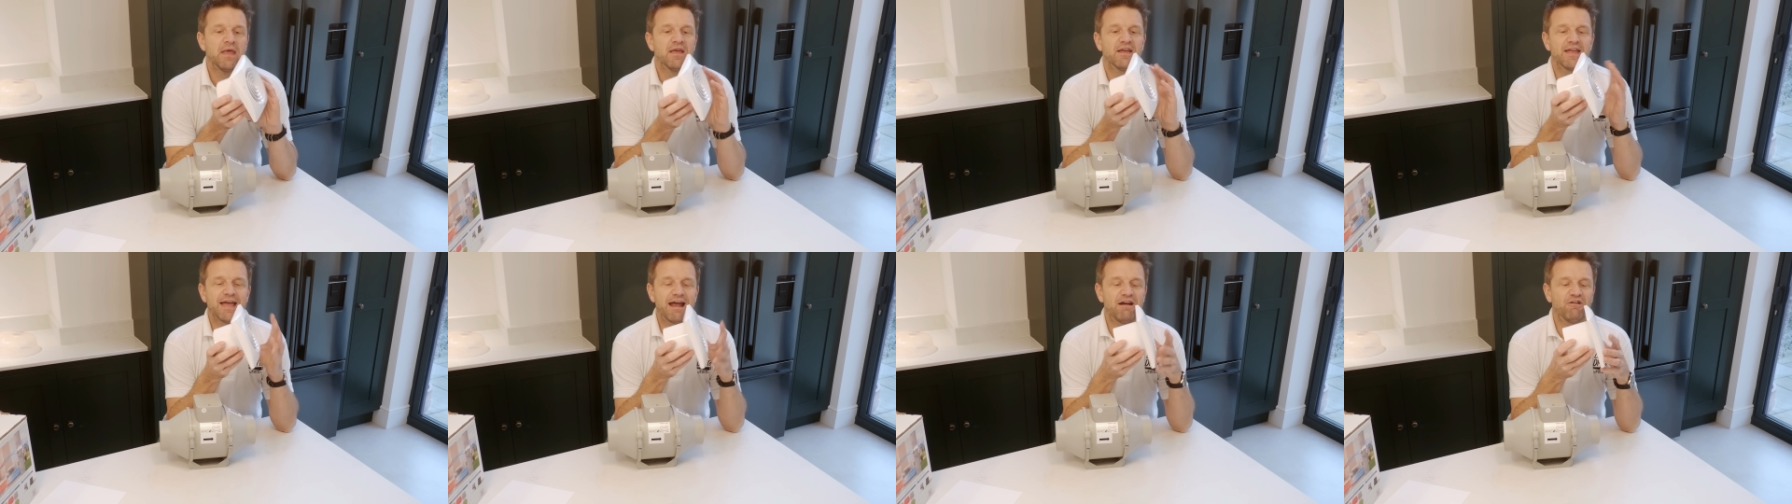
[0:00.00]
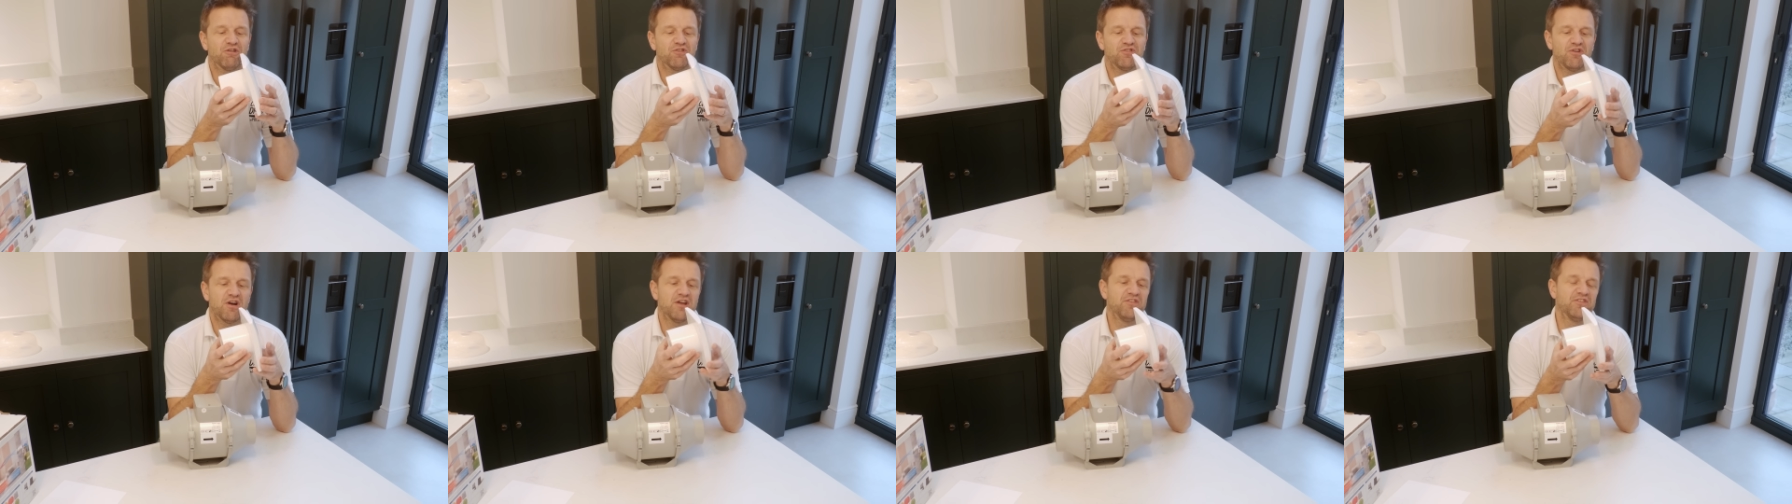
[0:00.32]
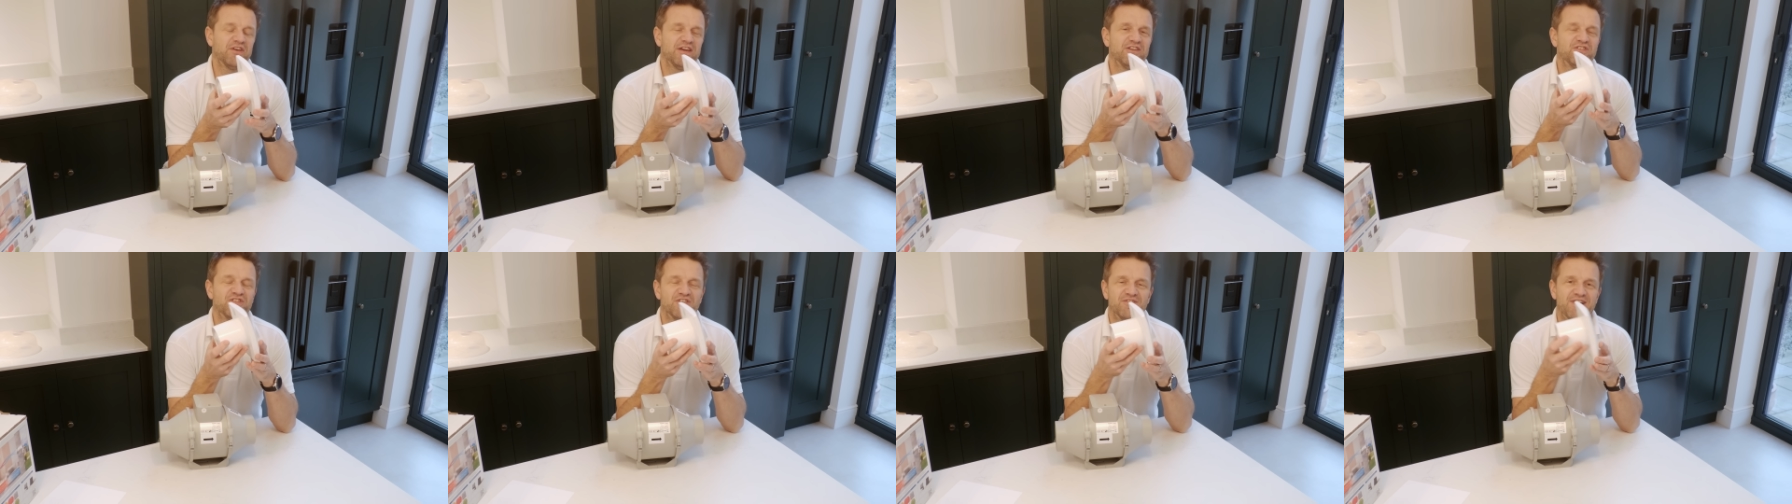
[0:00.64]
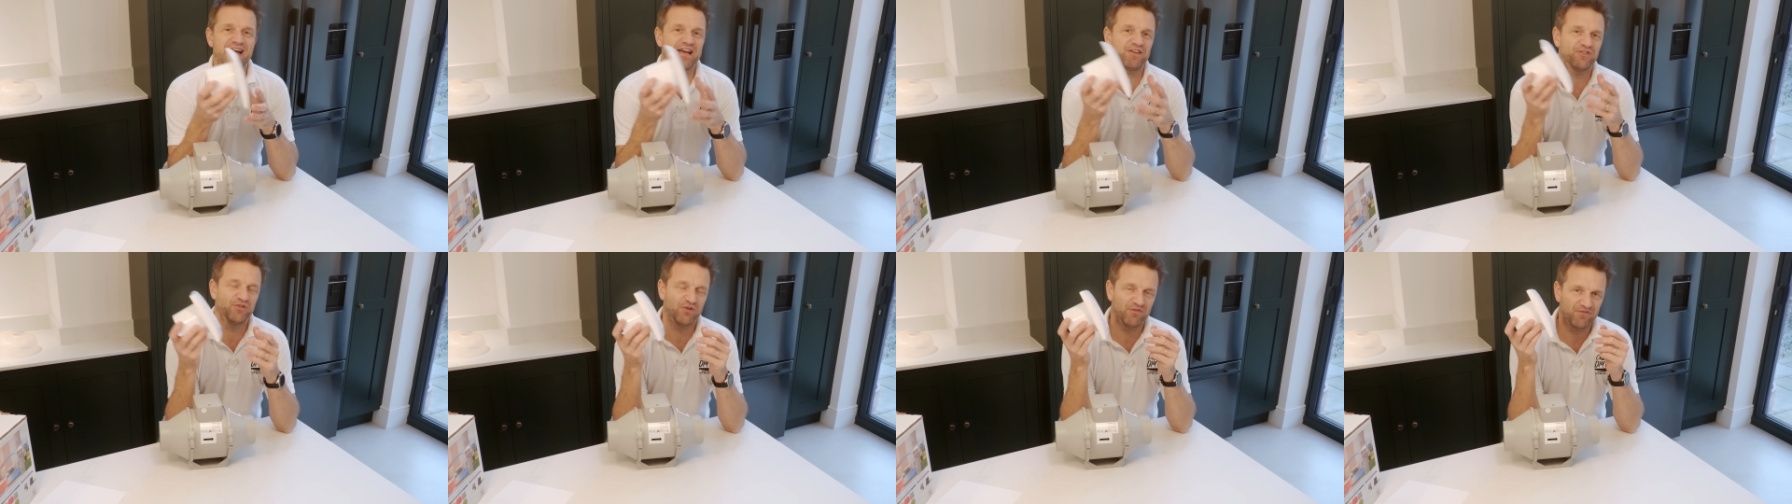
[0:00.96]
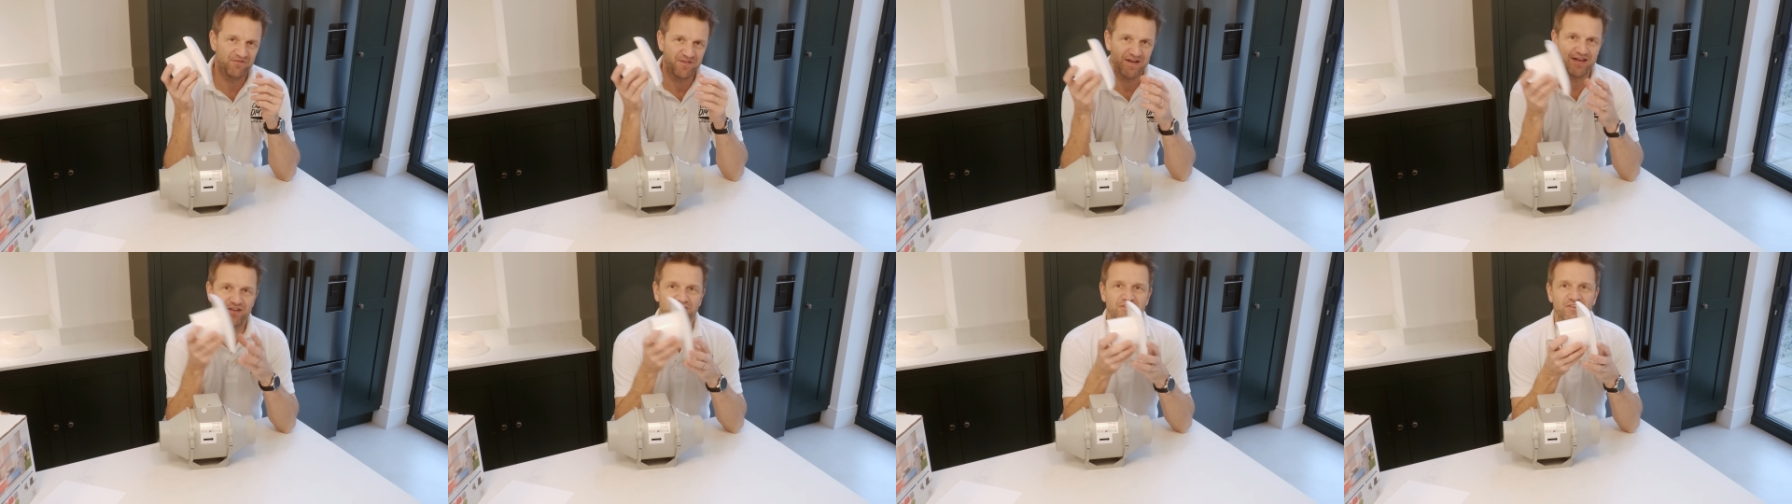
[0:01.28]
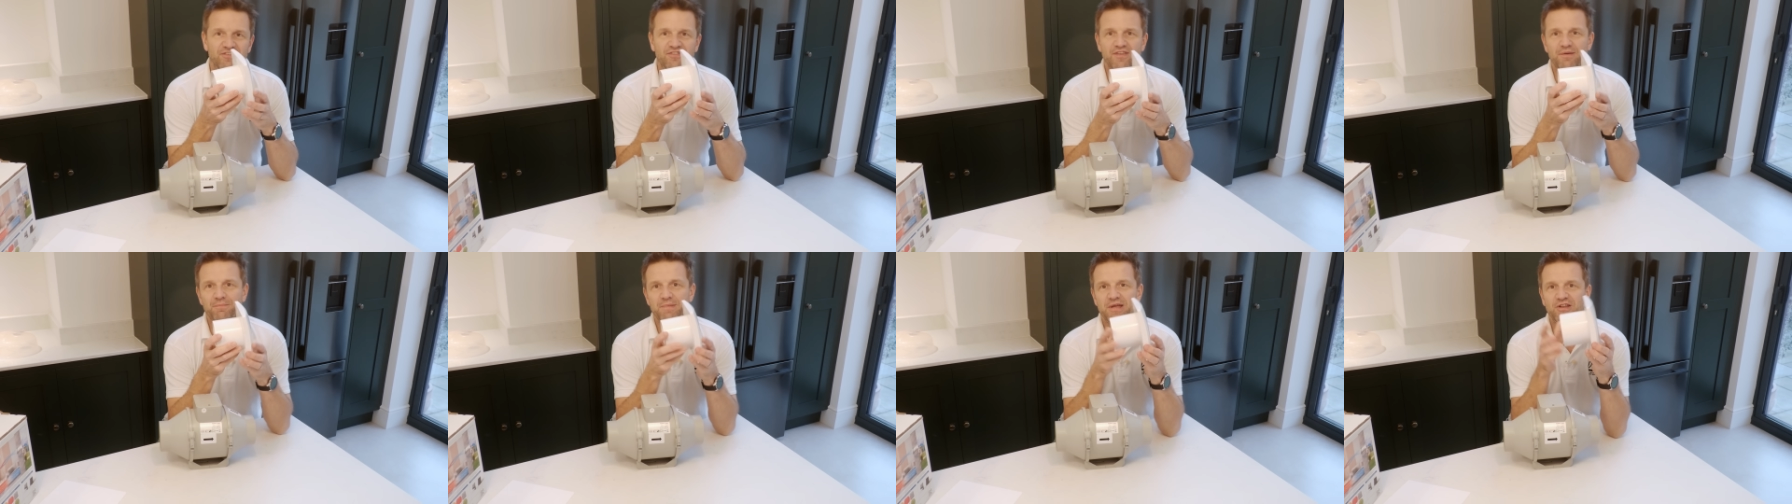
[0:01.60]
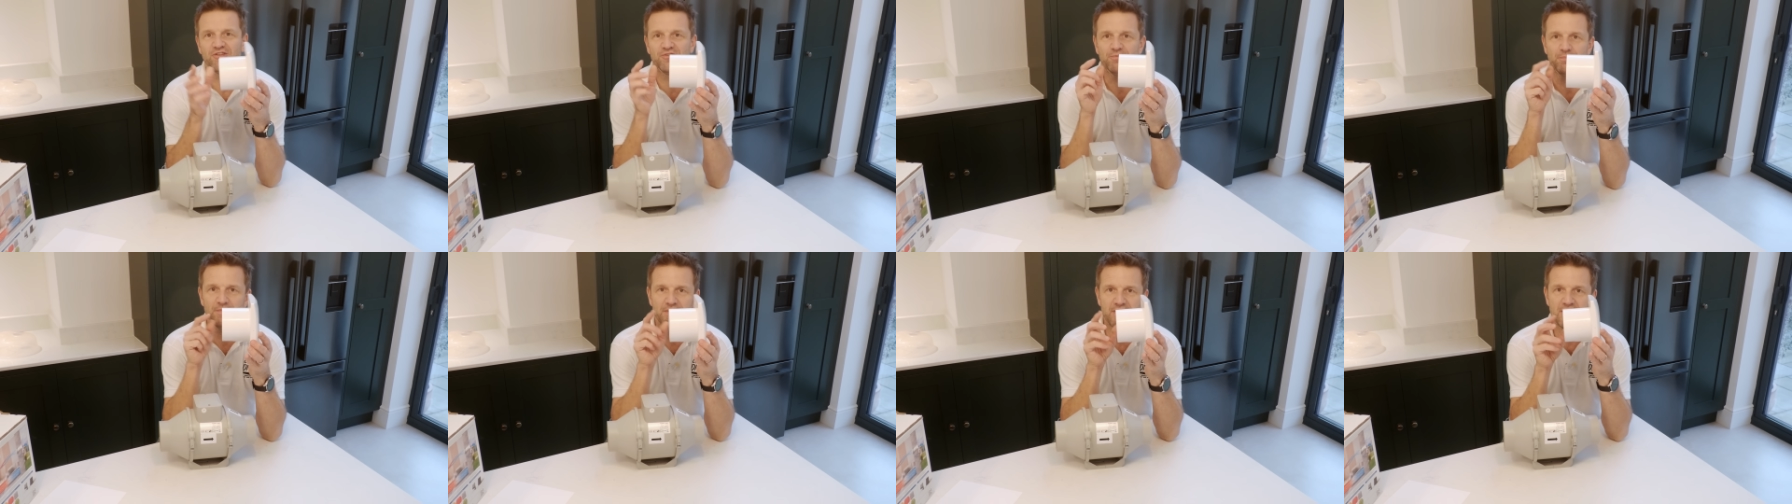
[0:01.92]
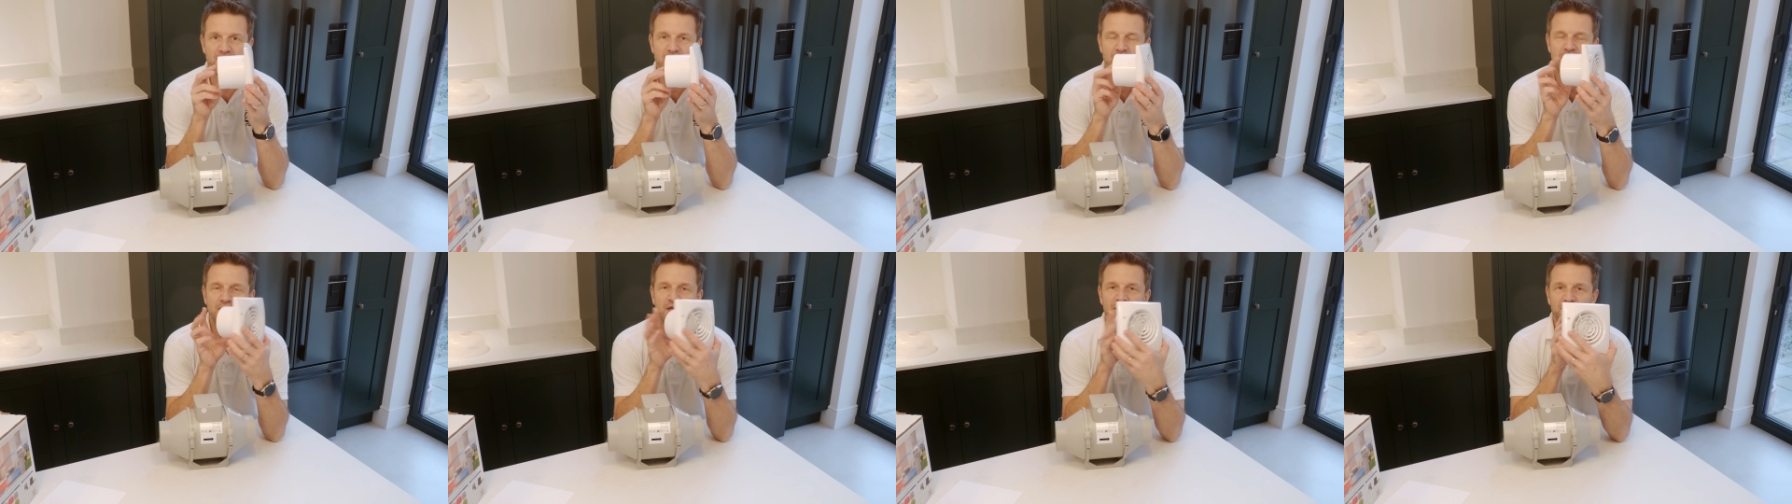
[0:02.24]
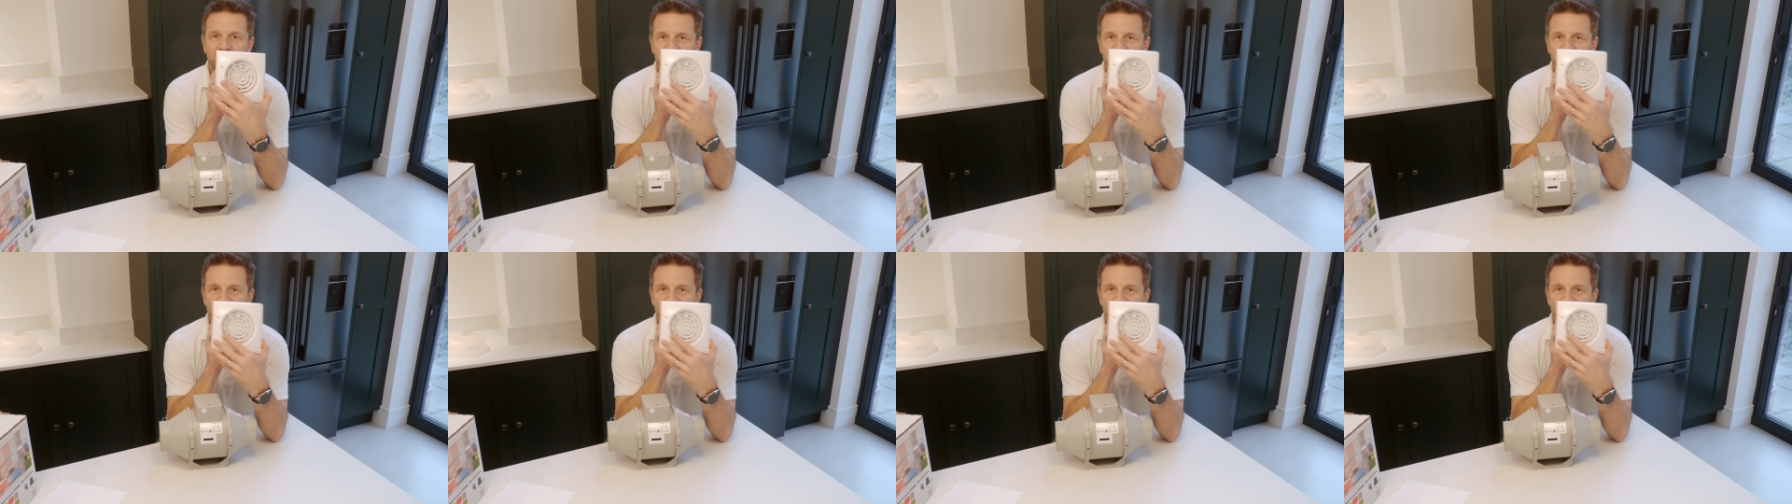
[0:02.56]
Characterization of axial fans is they're meant to be